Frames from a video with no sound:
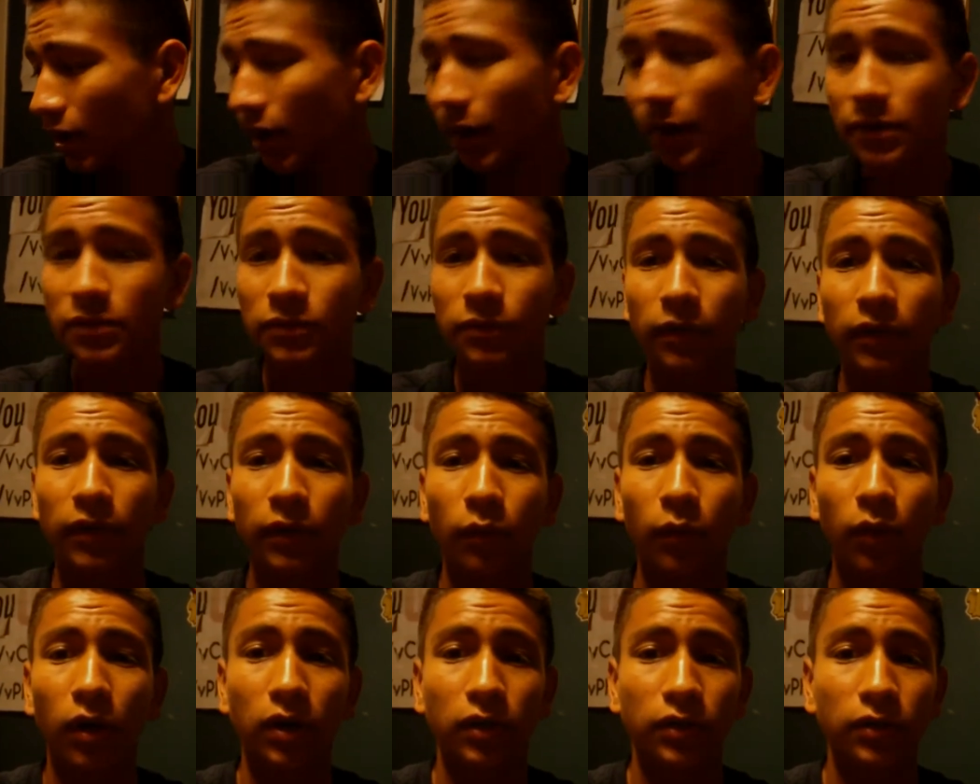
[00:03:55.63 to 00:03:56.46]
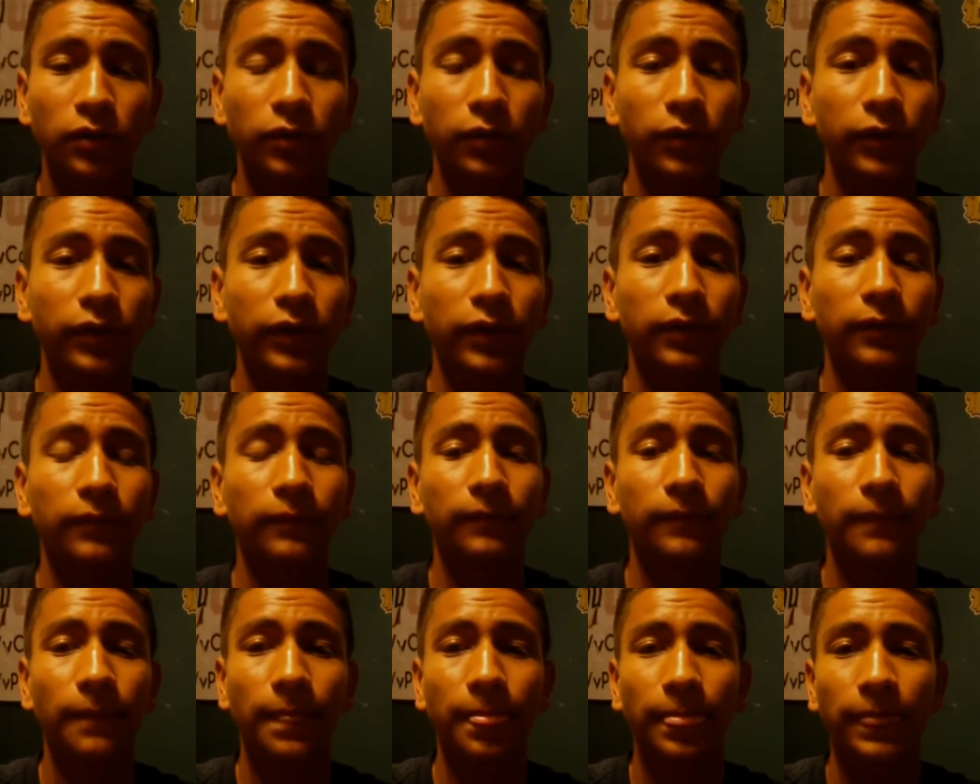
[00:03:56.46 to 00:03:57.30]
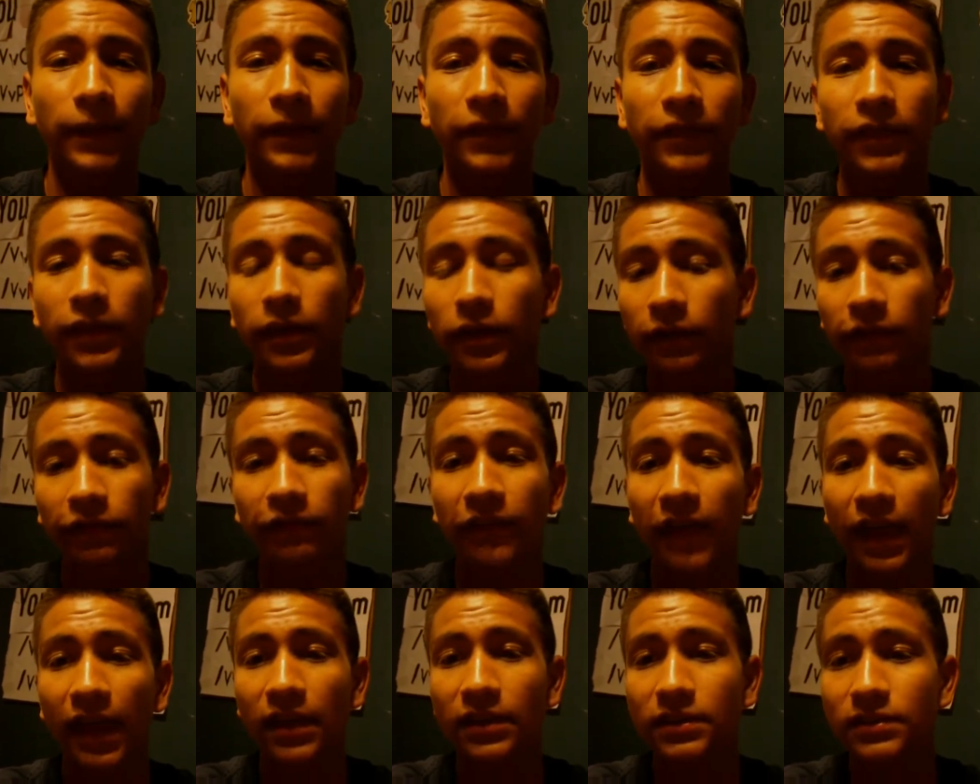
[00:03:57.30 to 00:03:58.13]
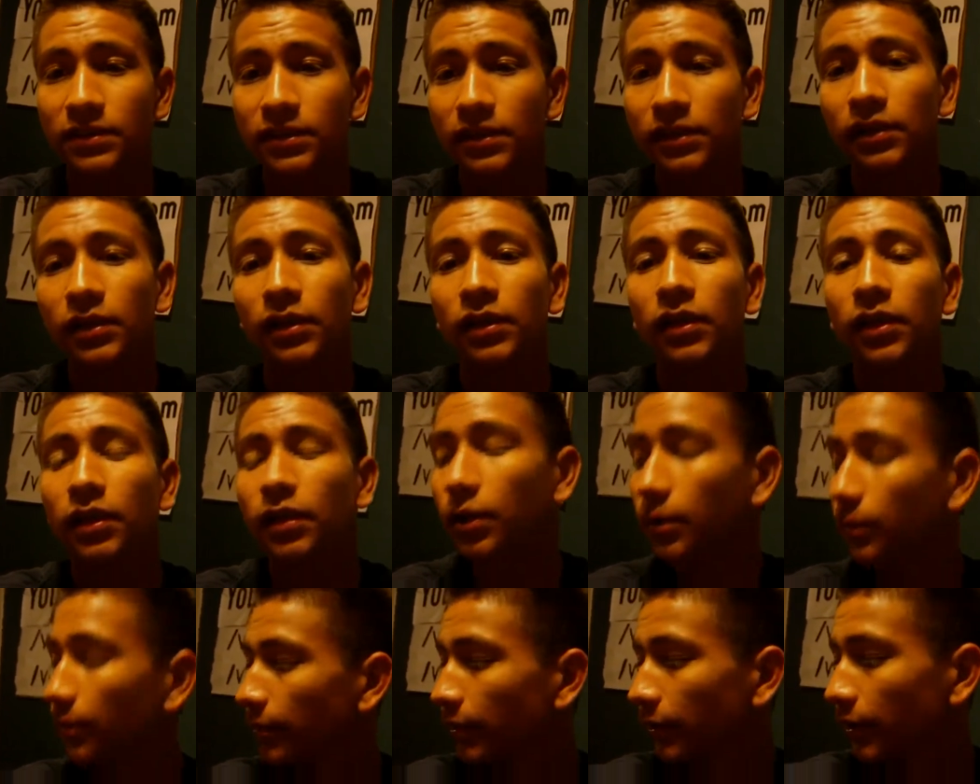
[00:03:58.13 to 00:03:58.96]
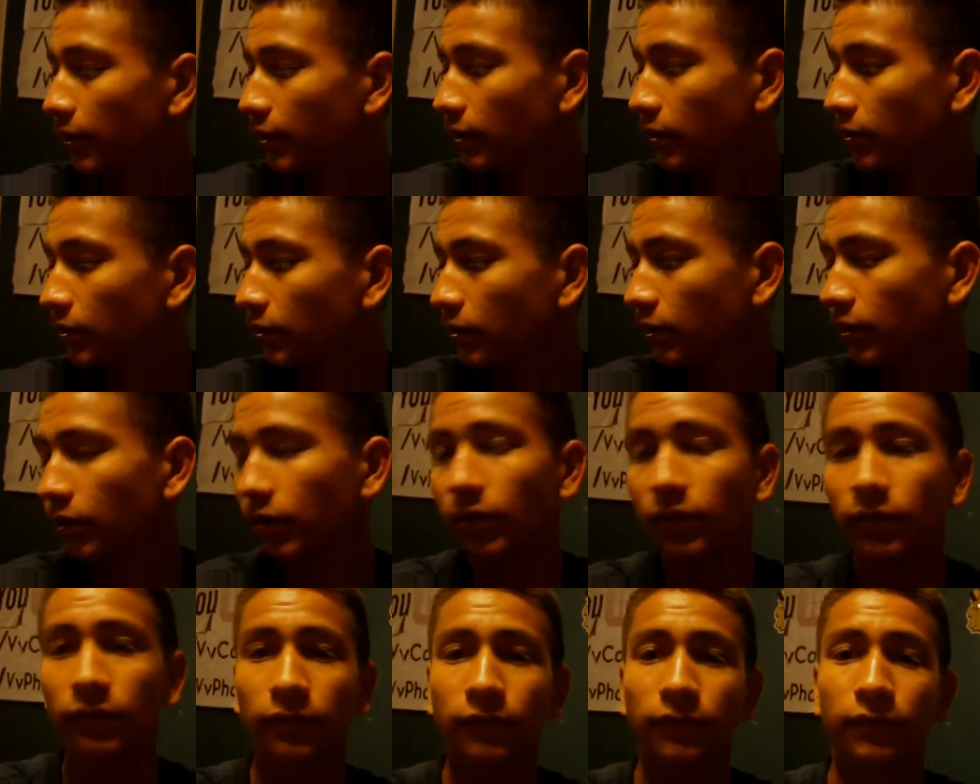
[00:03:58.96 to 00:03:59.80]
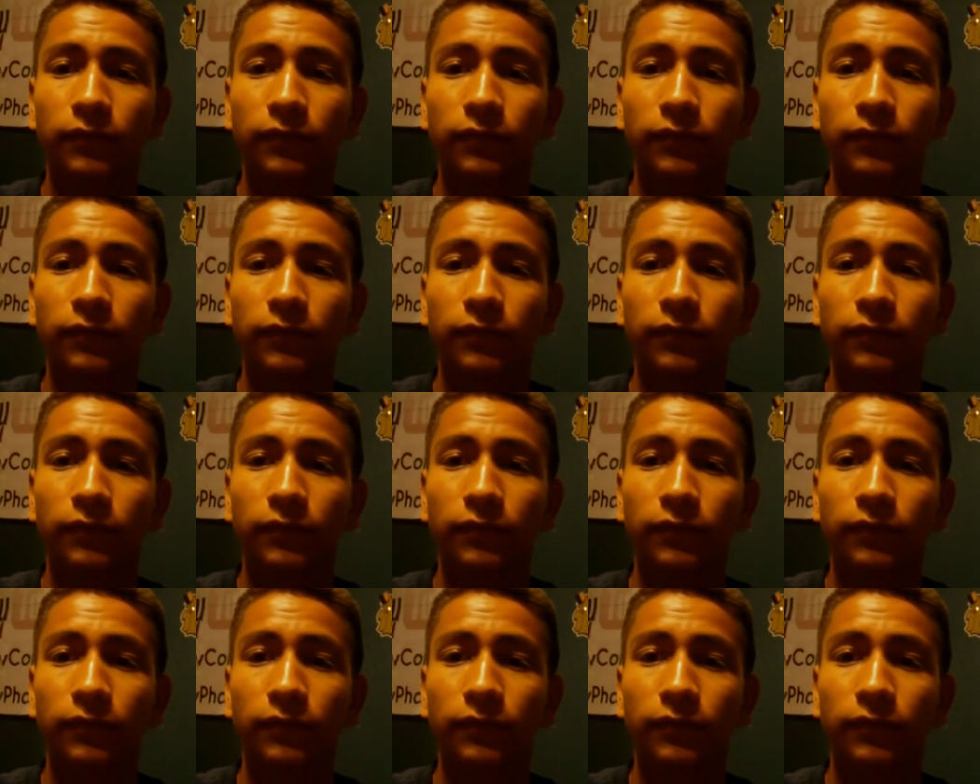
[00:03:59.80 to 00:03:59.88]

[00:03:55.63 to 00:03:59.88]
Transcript: I always wanted water cooling. Nothing fancy, but you know,